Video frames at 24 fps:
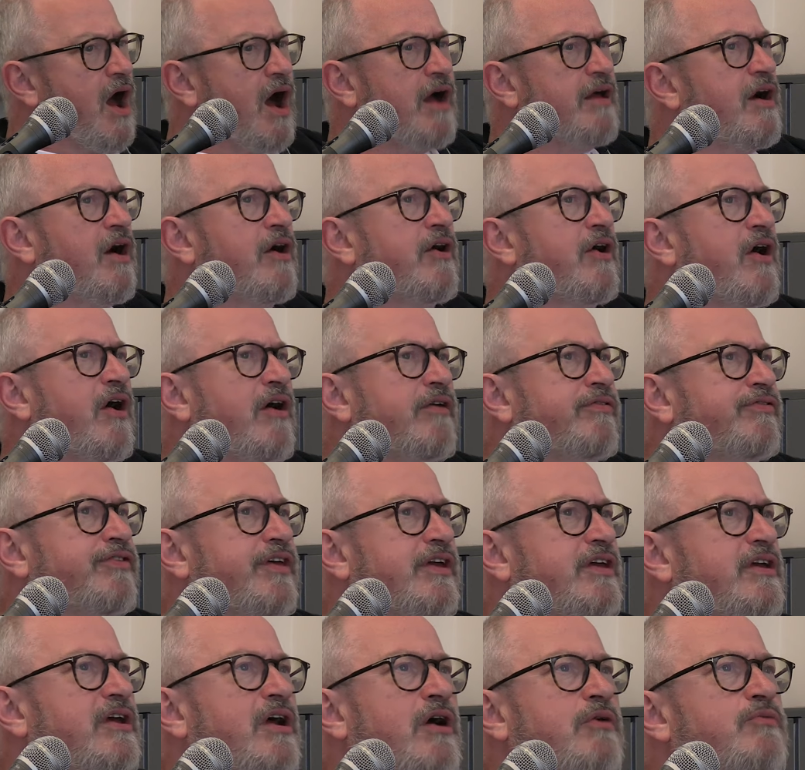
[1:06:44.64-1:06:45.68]
I, I, I,
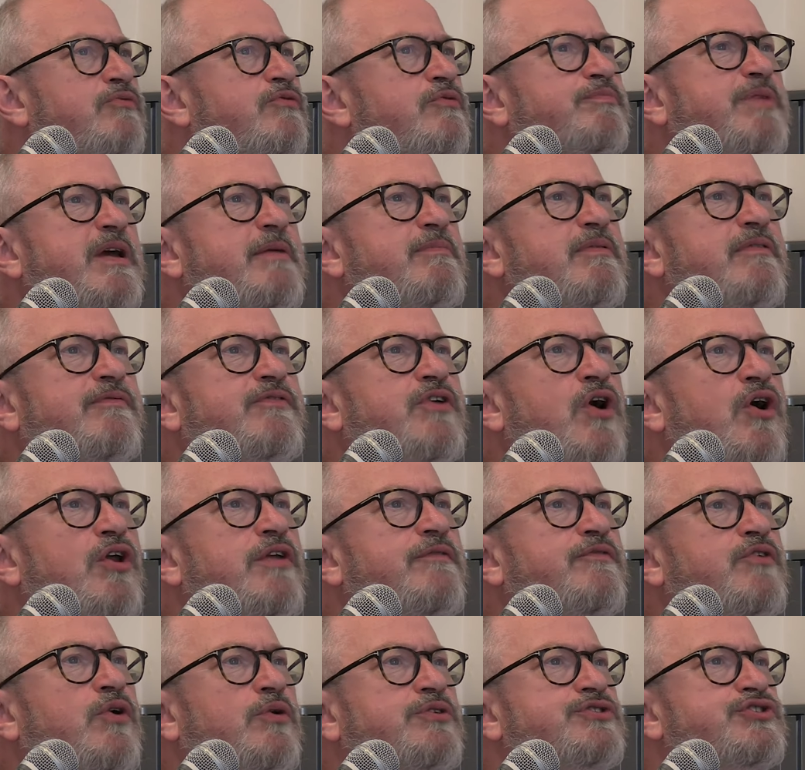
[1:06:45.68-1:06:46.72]
think you know people have kind
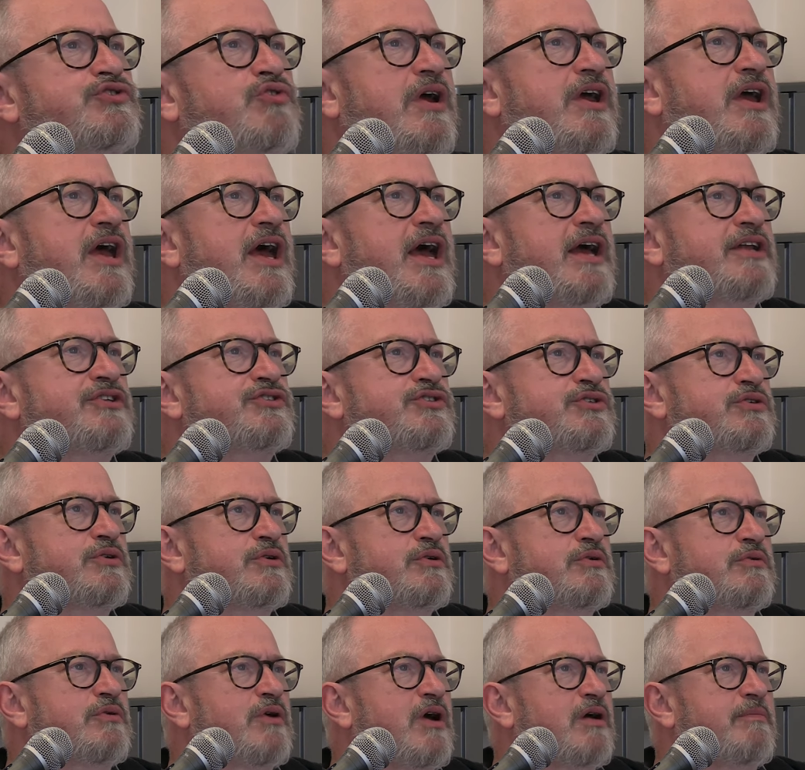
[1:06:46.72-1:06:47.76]
of gone straight ahead
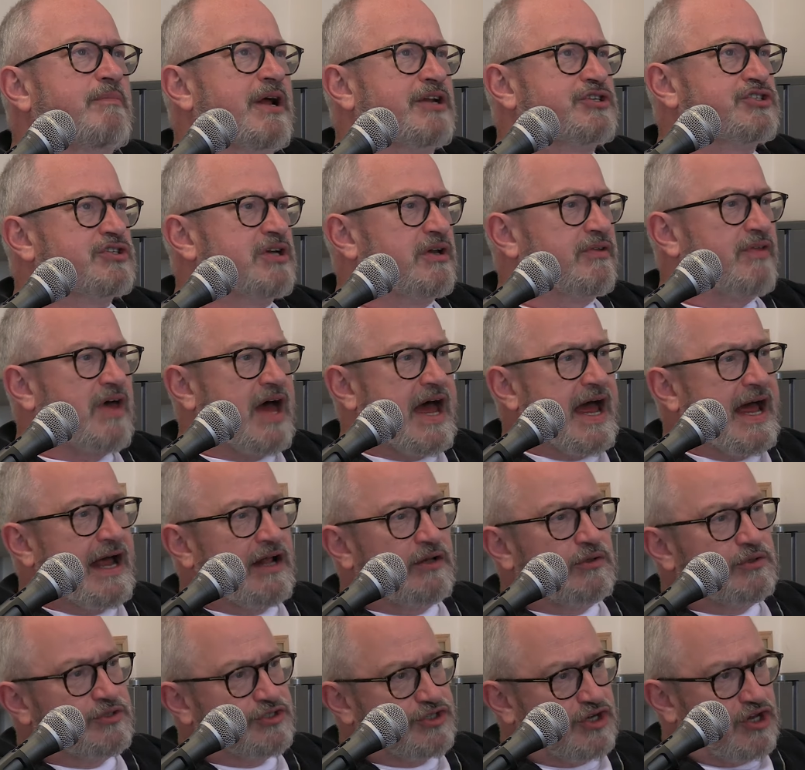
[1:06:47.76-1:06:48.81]
to imagining that
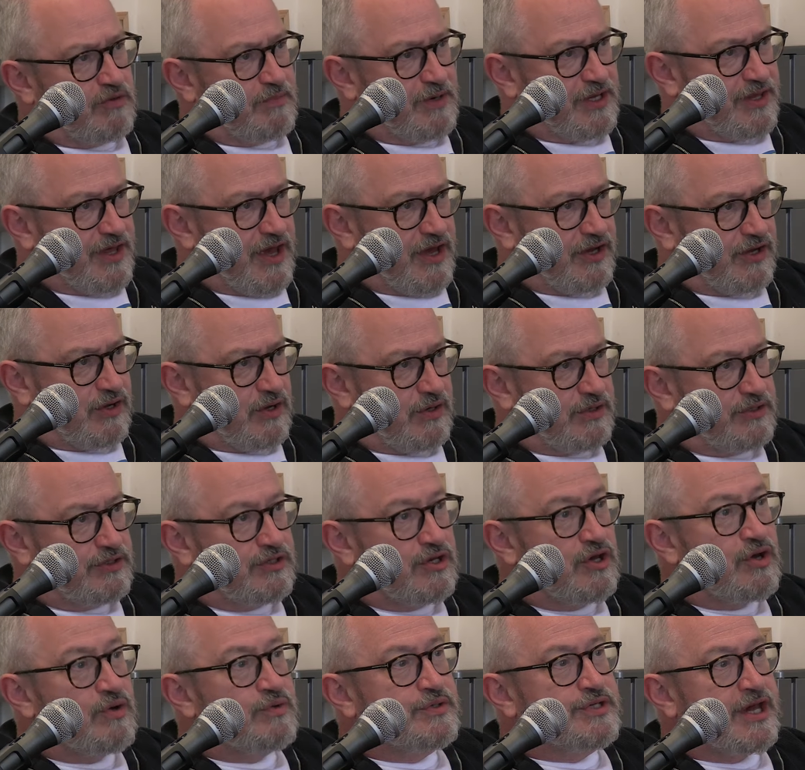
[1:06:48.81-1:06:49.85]
Hal's going to be there, going
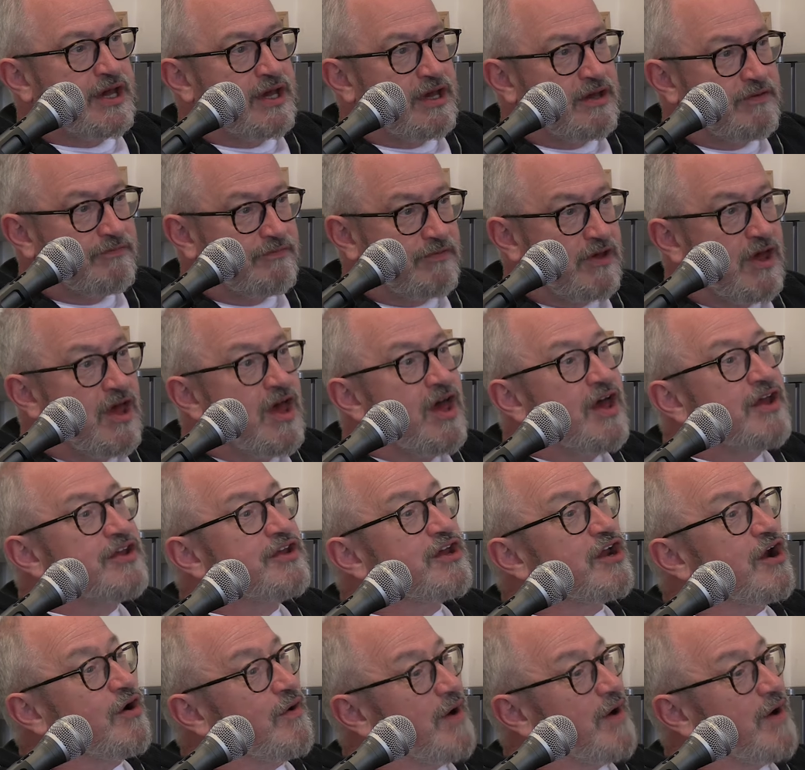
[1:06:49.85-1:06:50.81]
no, Dave, you